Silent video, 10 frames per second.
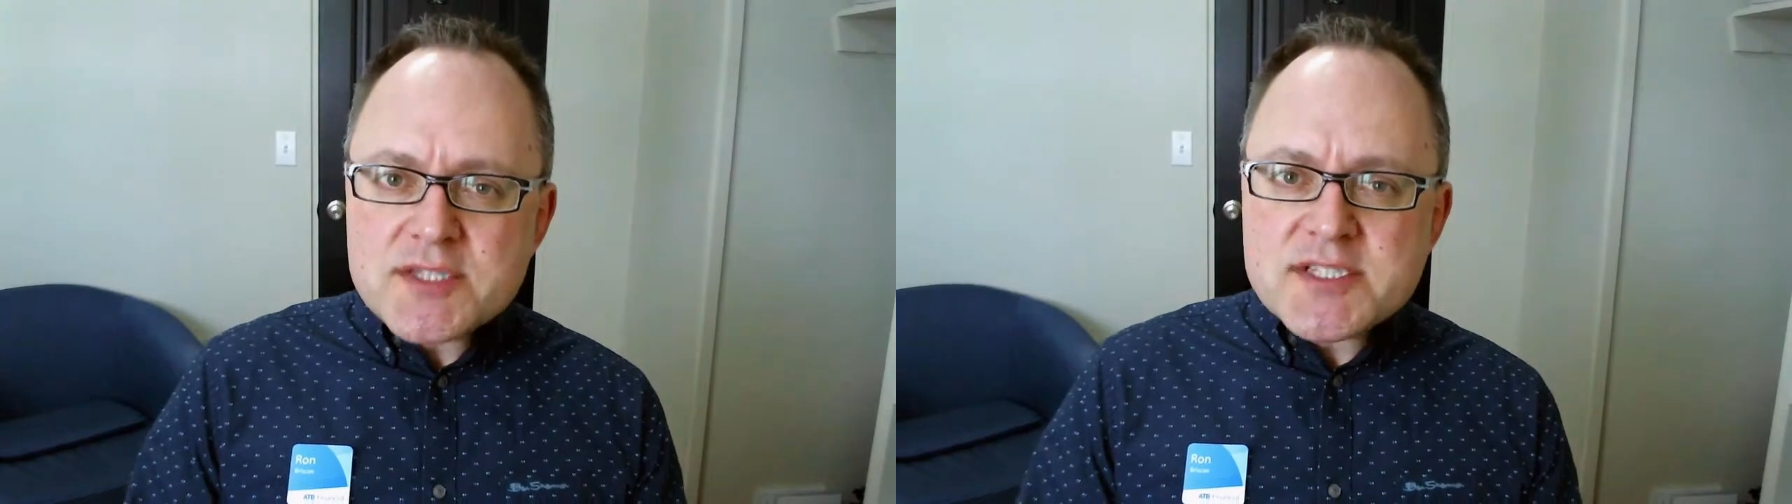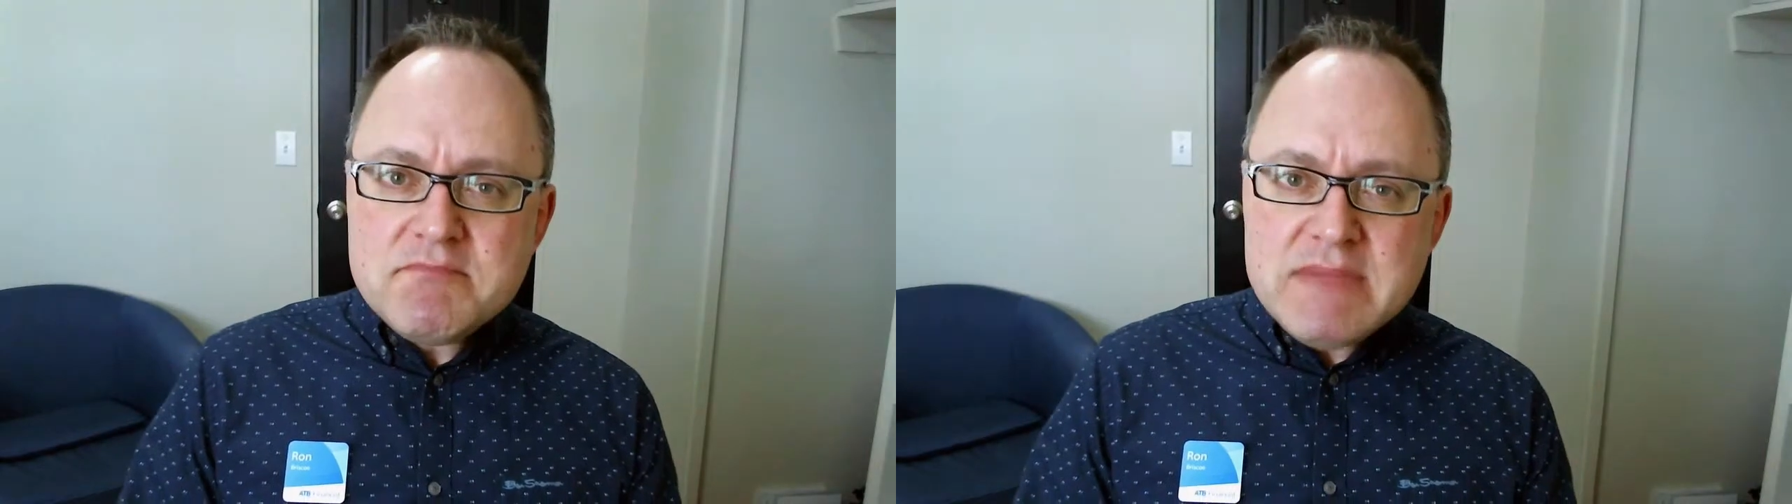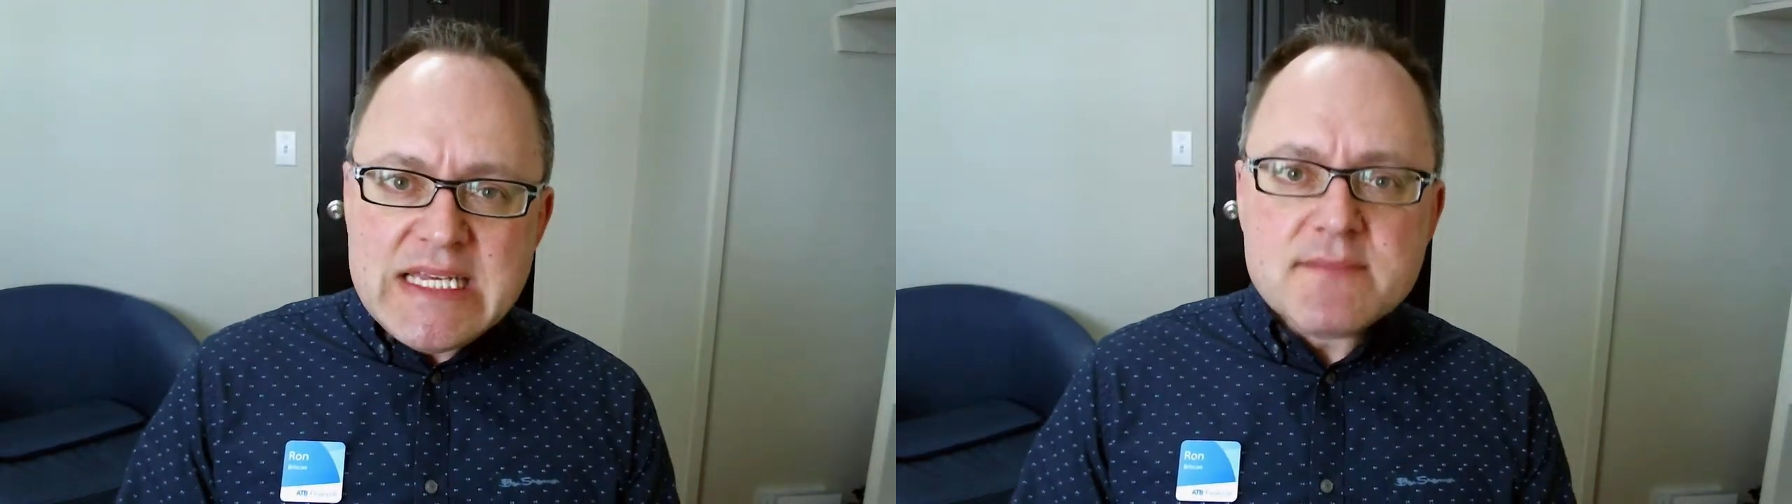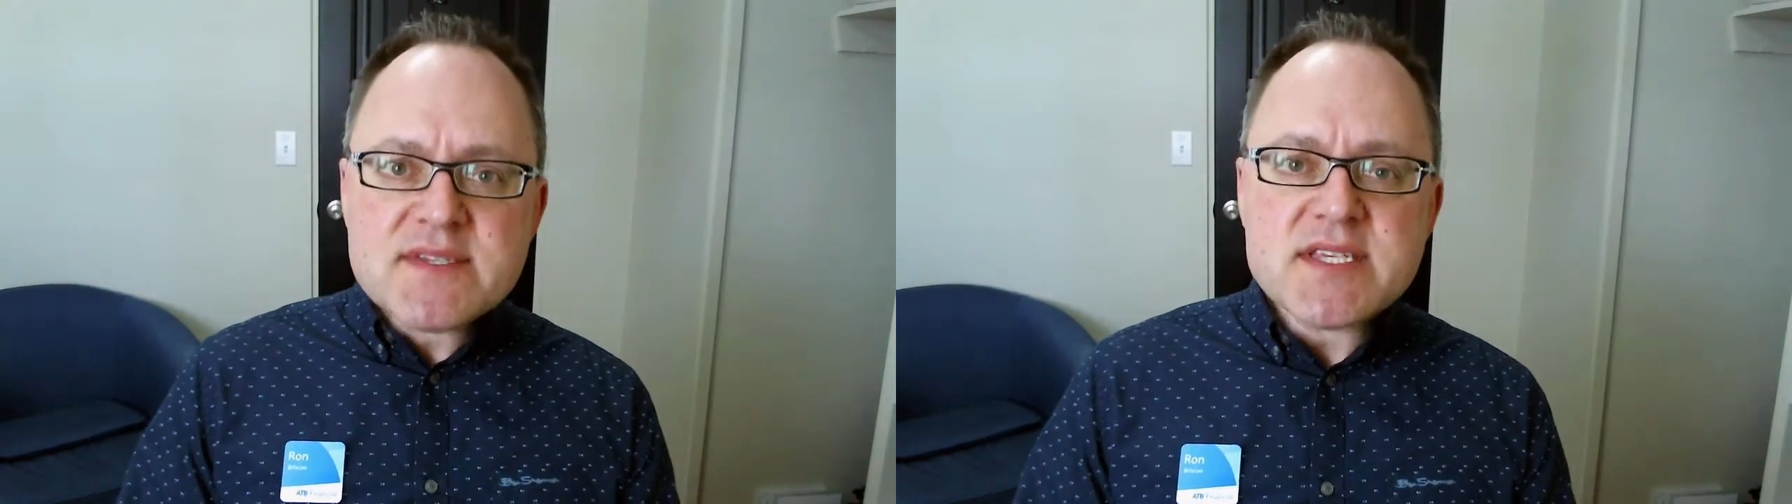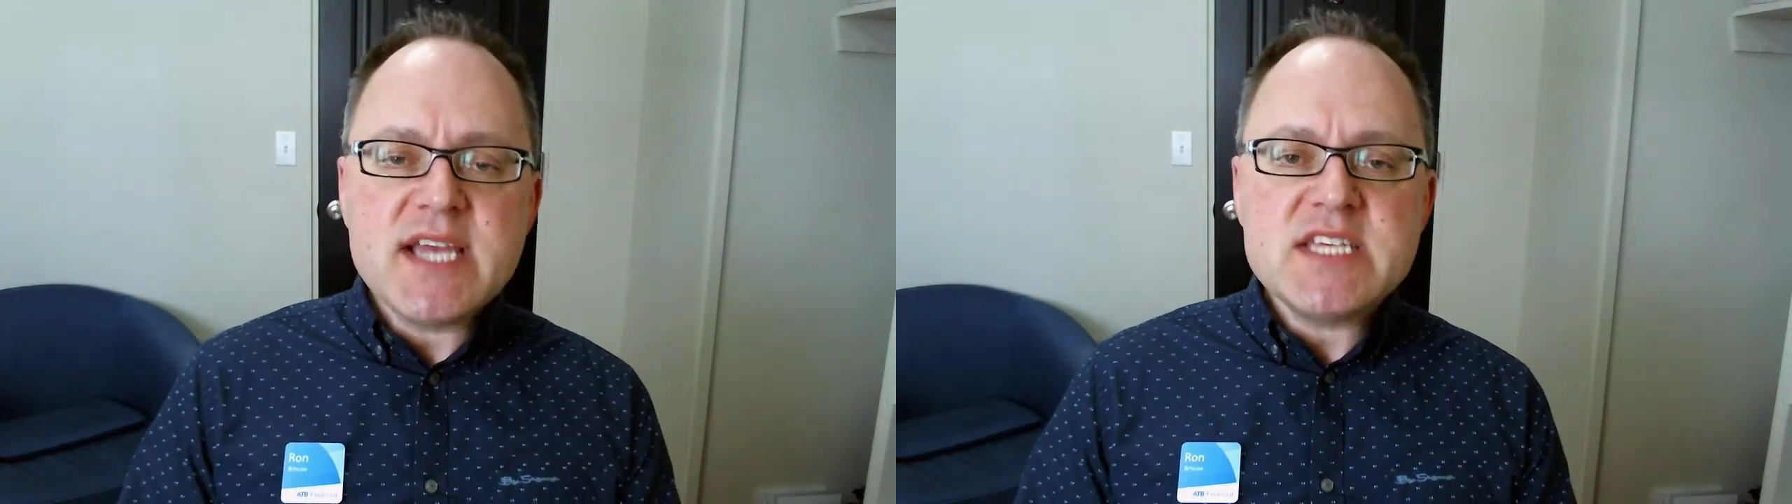to
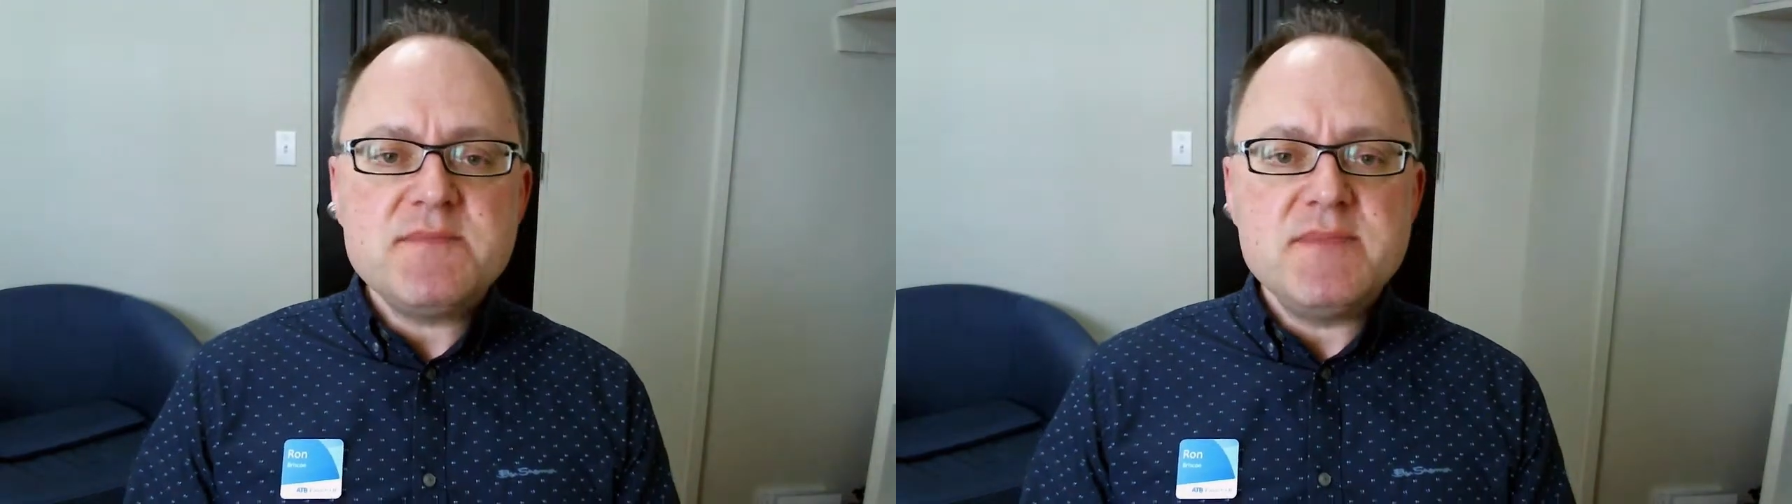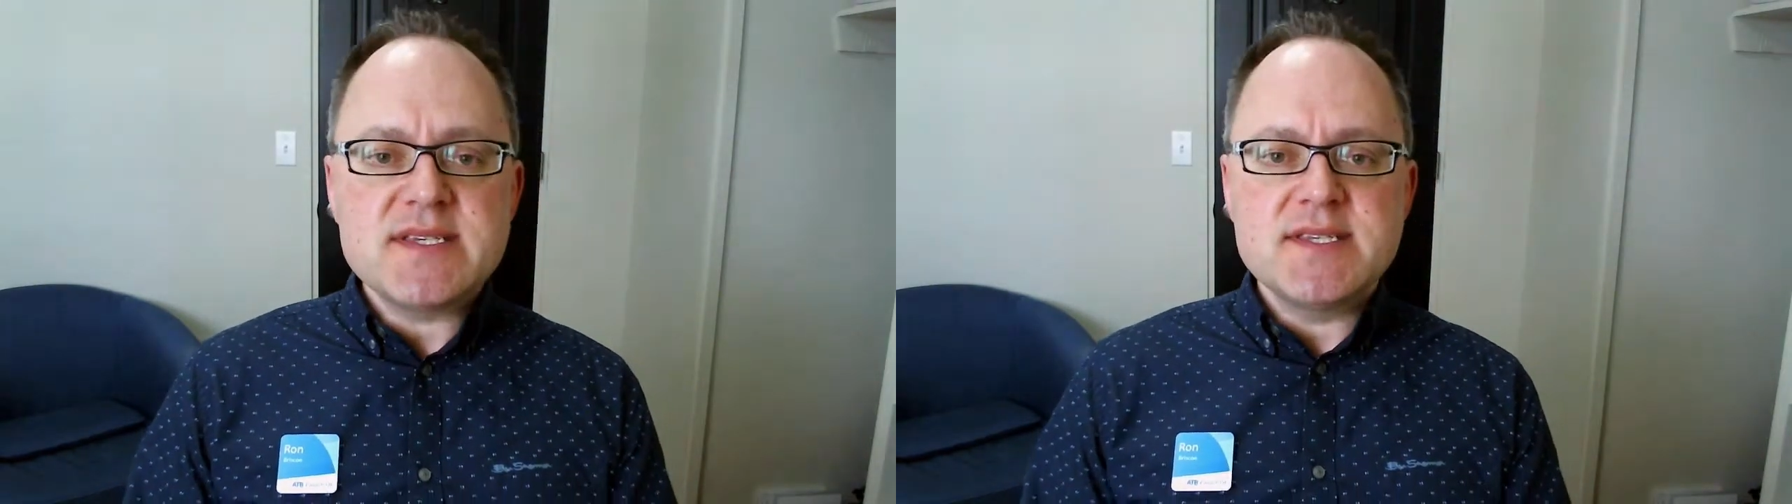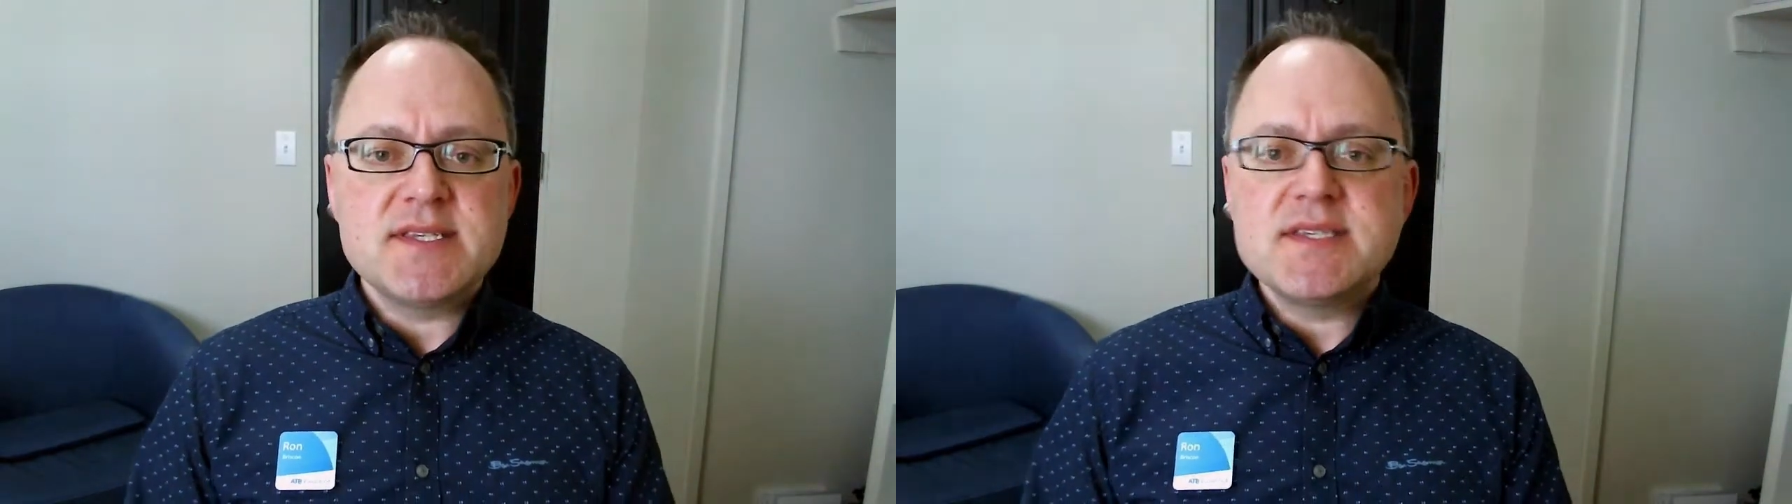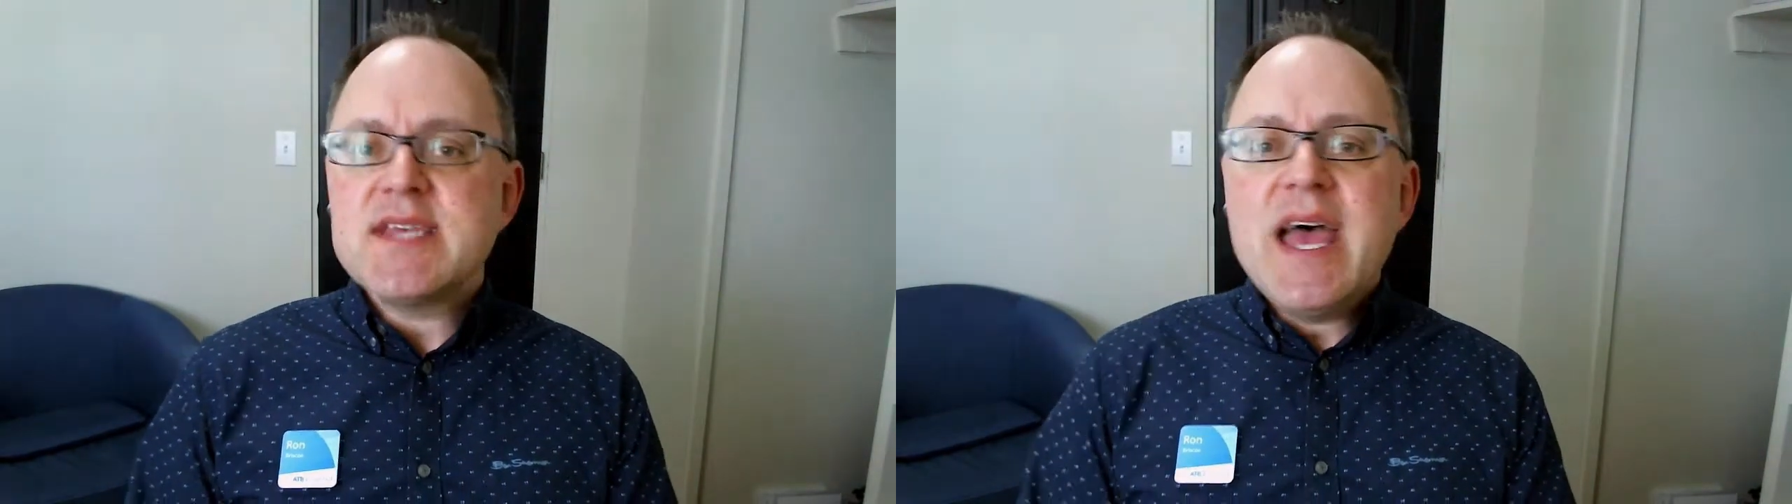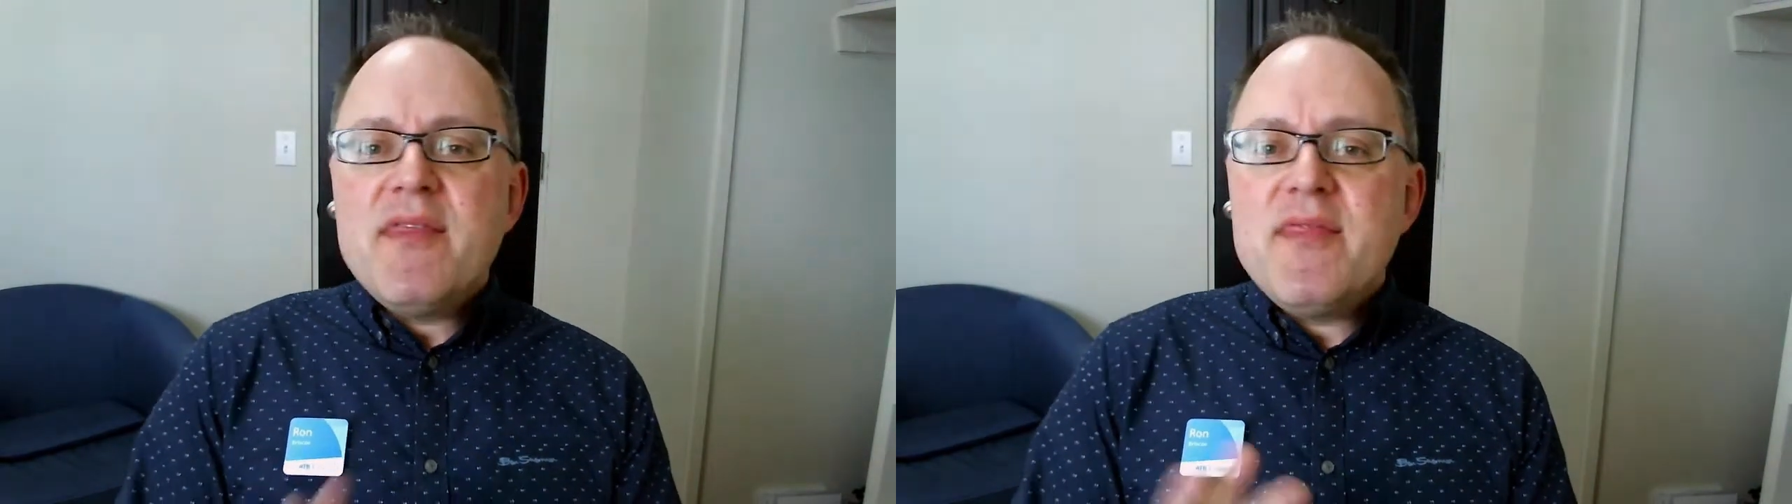medium-sized businesses,